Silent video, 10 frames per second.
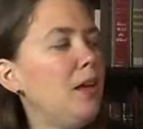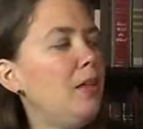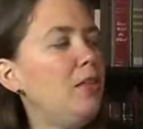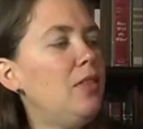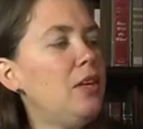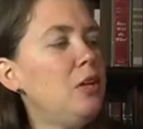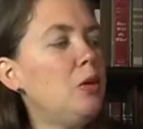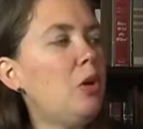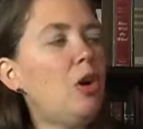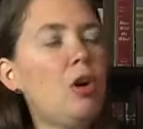that
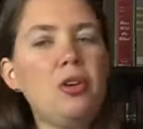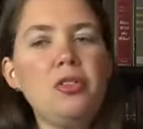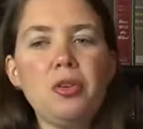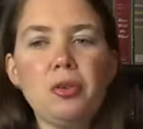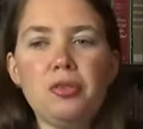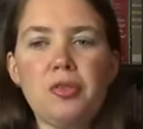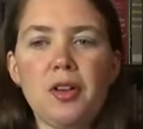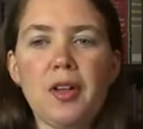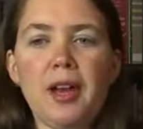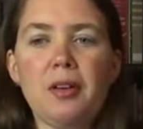you'll also fill
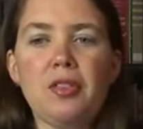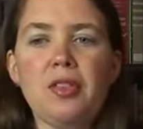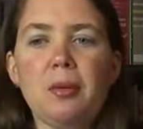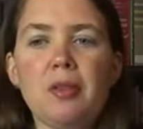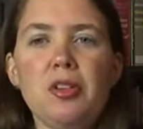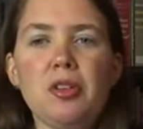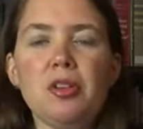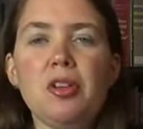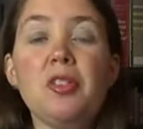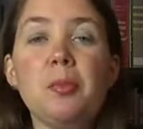out some of
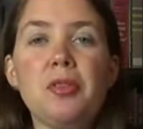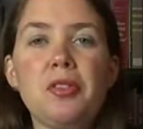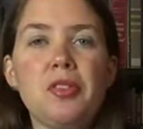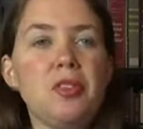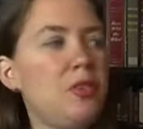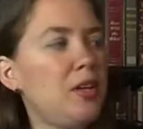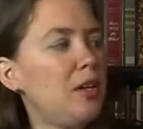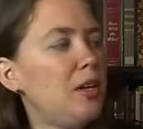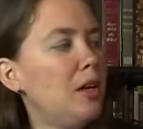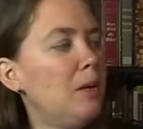your
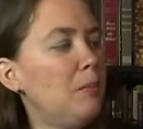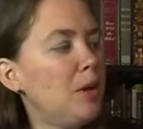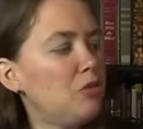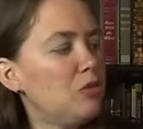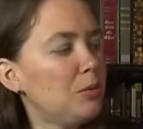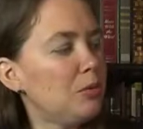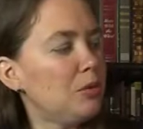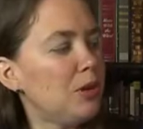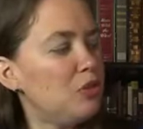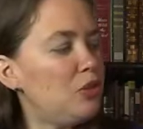specific,
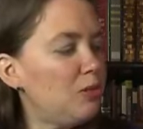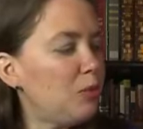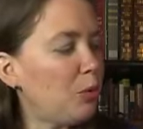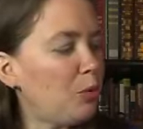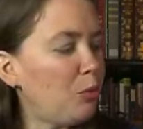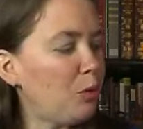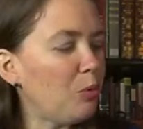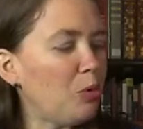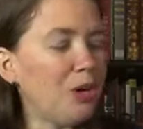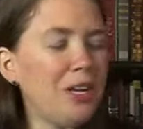measurable, achievable,
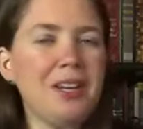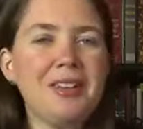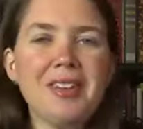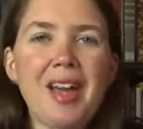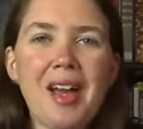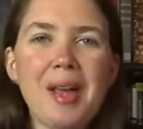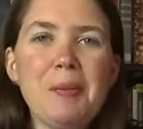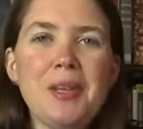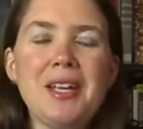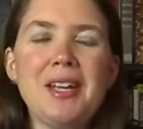rewarding,
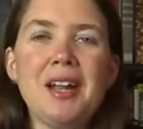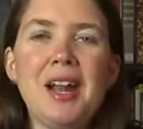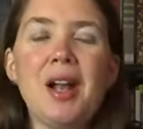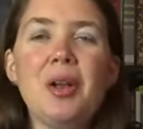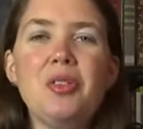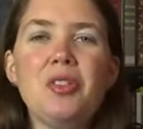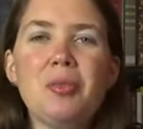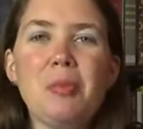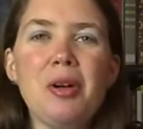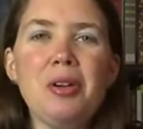timely,
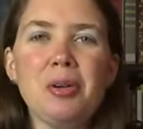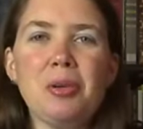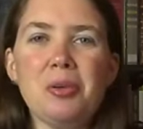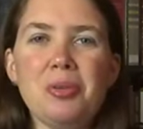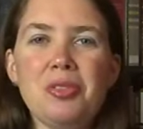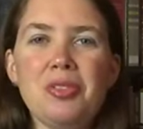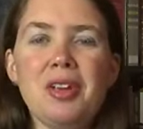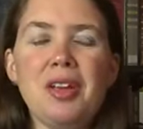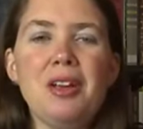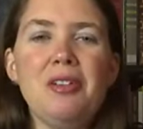SMART goals
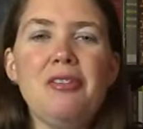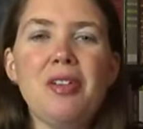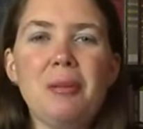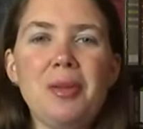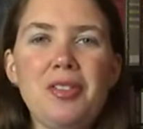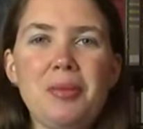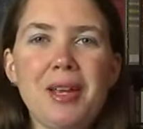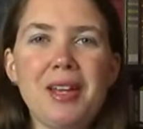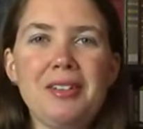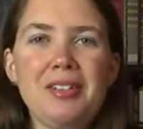from this
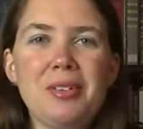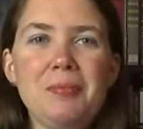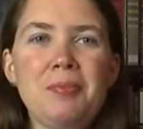page.